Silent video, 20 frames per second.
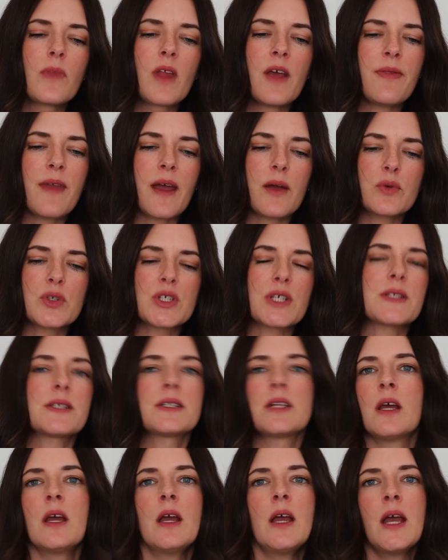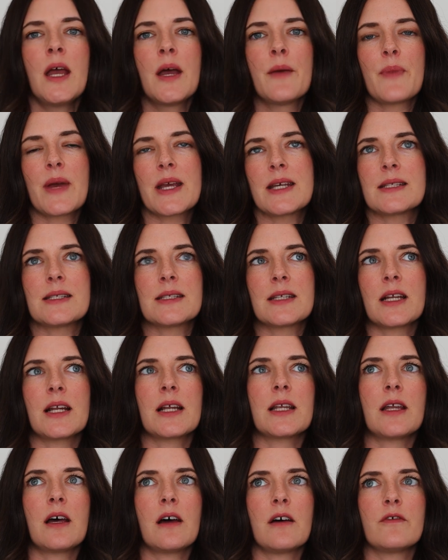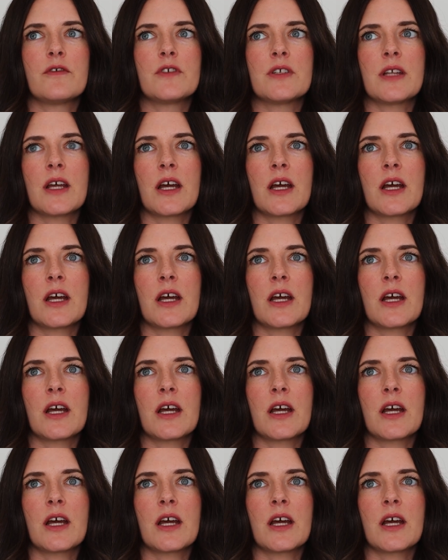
They were just pieces that I loved,